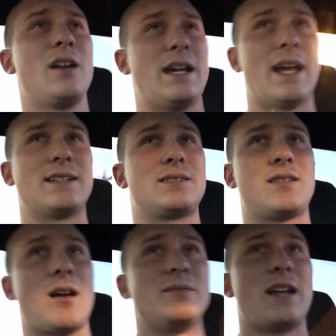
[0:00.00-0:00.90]
and that
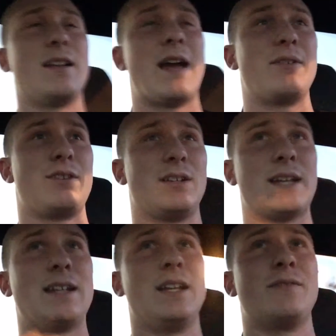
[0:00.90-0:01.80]
comes down to everything:
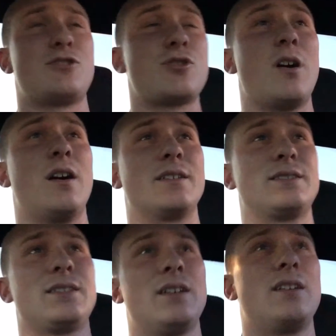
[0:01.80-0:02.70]
deadlifts,
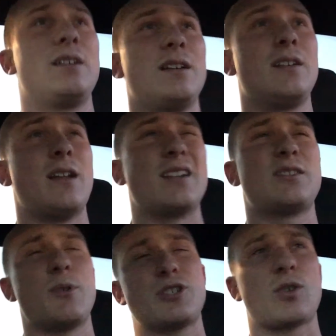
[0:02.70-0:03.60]
shrugs, not
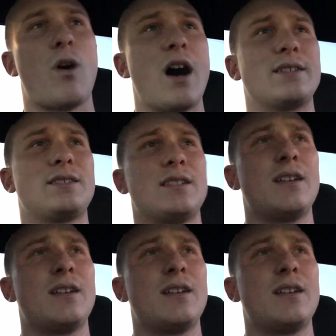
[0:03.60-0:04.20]
so much squats,